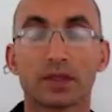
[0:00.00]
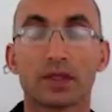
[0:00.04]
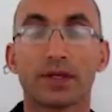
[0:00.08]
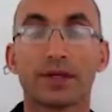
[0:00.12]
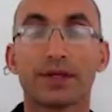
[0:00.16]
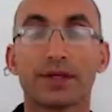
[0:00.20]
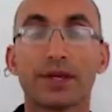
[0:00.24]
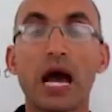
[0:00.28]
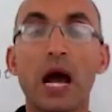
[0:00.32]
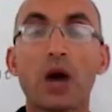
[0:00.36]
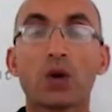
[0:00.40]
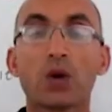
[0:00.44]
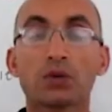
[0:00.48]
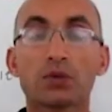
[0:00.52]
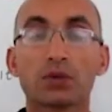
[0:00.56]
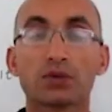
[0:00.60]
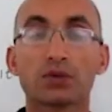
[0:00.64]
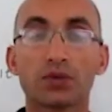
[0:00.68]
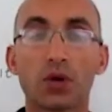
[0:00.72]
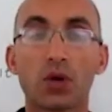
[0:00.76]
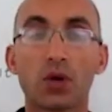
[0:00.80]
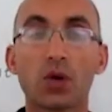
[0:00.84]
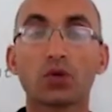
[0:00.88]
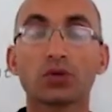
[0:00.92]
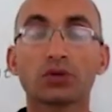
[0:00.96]
Now we
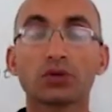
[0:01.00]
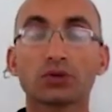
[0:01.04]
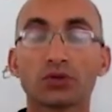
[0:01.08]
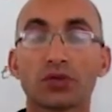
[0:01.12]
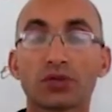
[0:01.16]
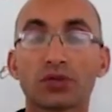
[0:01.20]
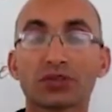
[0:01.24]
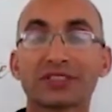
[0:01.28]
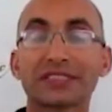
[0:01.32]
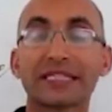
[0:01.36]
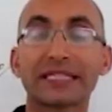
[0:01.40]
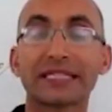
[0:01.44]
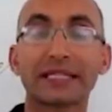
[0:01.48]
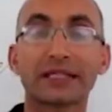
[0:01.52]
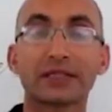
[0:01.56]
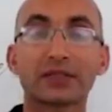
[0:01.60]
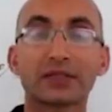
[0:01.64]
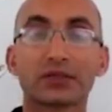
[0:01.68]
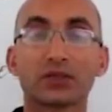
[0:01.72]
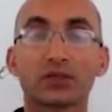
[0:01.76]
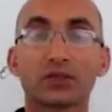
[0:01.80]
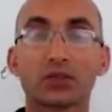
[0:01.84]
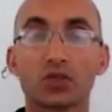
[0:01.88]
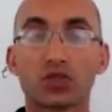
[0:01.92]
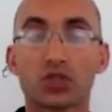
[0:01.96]
move on to the
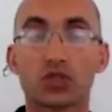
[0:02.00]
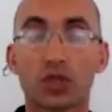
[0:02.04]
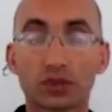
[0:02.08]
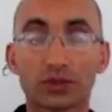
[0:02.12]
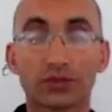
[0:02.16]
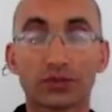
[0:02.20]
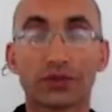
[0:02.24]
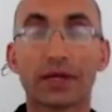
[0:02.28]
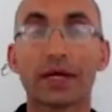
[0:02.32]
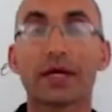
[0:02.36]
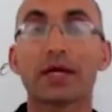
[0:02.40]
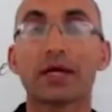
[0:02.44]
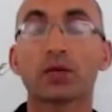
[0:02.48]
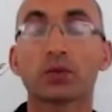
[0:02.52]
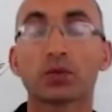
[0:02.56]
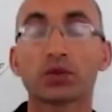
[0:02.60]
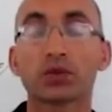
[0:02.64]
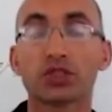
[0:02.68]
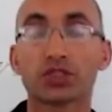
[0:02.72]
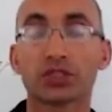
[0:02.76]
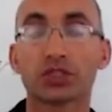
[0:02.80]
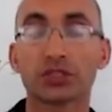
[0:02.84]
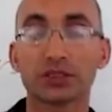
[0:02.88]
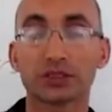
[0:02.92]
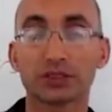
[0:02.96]
second genre,
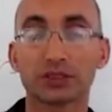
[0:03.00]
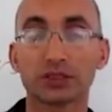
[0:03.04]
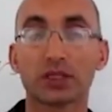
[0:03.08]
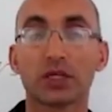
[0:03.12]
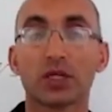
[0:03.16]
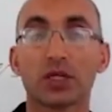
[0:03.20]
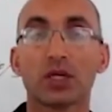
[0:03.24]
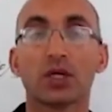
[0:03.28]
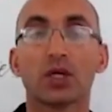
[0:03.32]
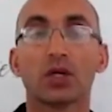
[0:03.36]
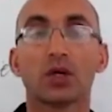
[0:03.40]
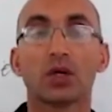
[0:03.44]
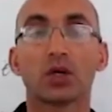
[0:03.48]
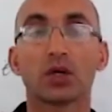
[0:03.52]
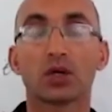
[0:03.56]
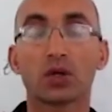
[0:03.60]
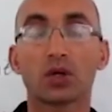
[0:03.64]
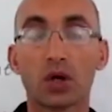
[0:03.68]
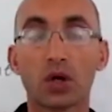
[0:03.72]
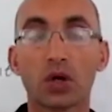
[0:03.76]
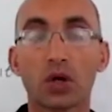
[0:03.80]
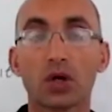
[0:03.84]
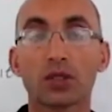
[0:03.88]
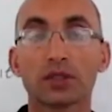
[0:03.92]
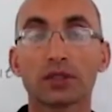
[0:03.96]
which is
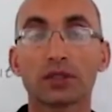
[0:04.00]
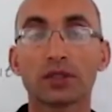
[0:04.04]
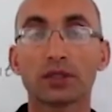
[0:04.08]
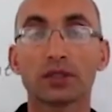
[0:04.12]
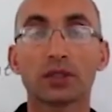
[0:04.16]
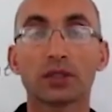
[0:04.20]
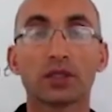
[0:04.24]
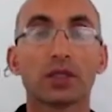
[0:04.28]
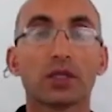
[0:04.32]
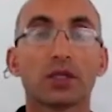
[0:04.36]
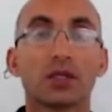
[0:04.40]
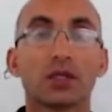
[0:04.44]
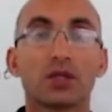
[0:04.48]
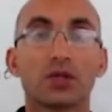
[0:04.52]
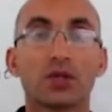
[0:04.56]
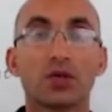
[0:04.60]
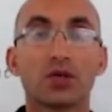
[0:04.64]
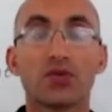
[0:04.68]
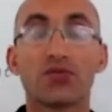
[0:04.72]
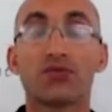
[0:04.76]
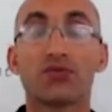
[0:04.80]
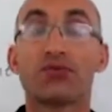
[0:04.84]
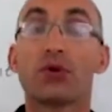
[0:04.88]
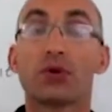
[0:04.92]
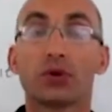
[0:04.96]
called
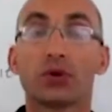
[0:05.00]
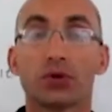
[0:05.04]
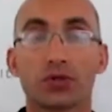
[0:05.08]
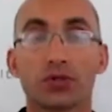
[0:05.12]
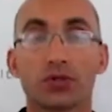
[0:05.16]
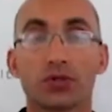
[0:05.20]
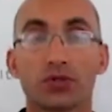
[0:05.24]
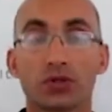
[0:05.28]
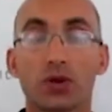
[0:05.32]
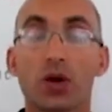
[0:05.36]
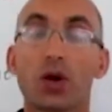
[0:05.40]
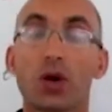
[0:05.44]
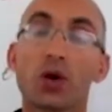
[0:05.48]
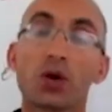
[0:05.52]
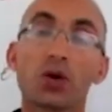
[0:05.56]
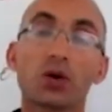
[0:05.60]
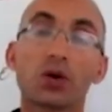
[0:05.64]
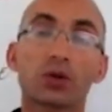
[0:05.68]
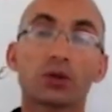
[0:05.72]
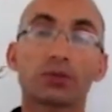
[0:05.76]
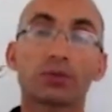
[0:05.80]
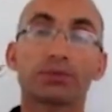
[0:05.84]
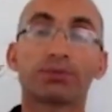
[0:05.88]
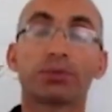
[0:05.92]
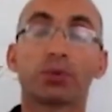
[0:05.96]
verse
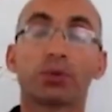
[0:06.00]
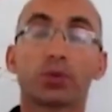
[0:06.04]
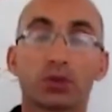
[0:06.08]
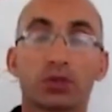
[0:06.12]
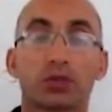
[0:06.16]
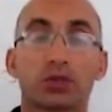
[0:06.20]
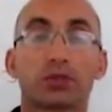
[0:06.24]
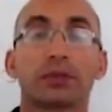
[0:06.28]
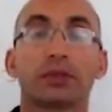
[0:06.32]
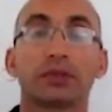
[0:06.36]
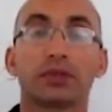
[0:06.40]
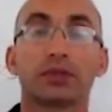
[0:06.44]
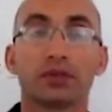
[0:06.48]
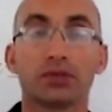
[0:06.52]
or poetry.